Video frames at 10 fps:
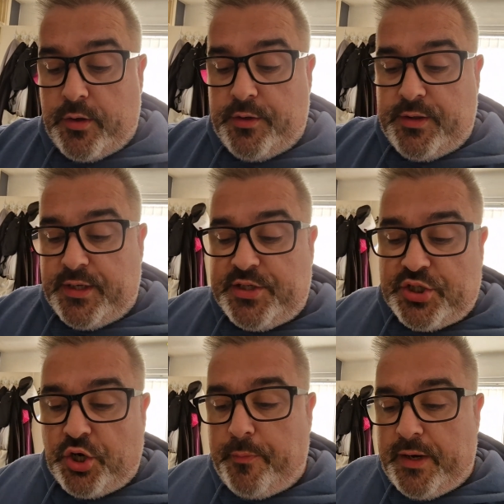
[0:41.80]
This is
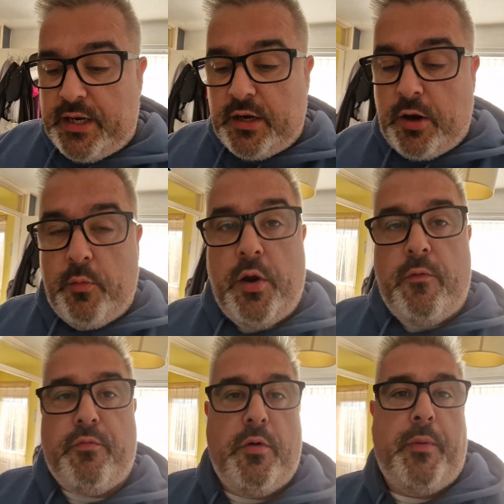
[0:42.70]
going to be going
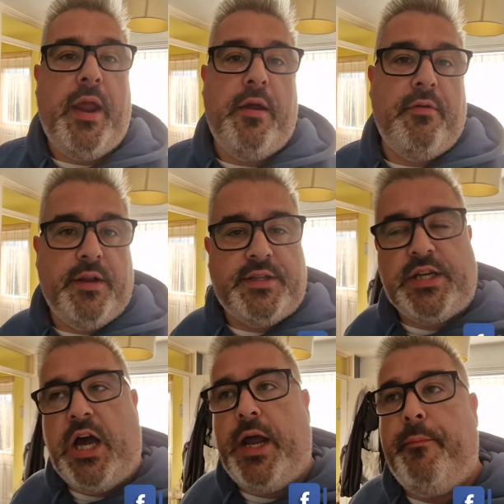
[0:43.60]
over a period of
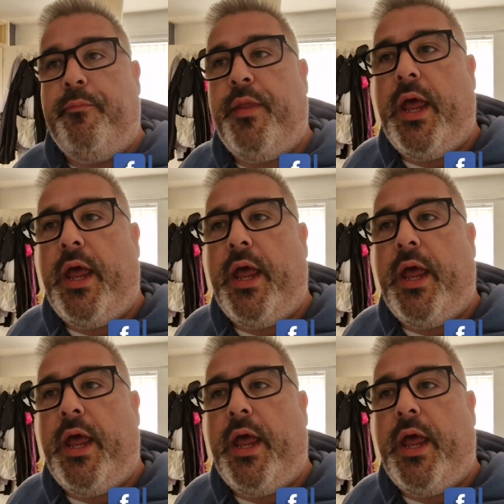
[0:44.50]
time